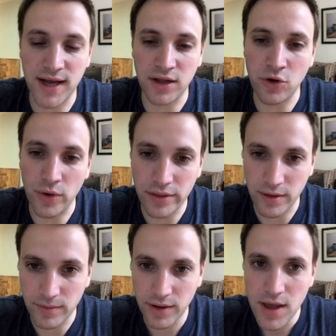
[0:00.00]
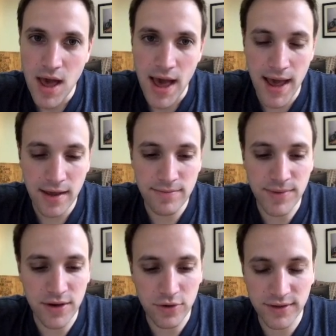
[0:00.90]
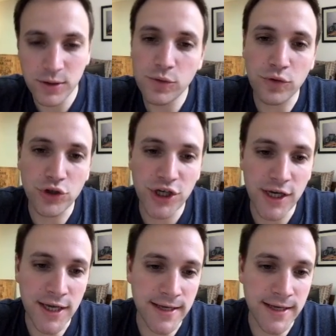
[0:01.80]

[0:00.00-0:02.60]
algorithm. And because neo4j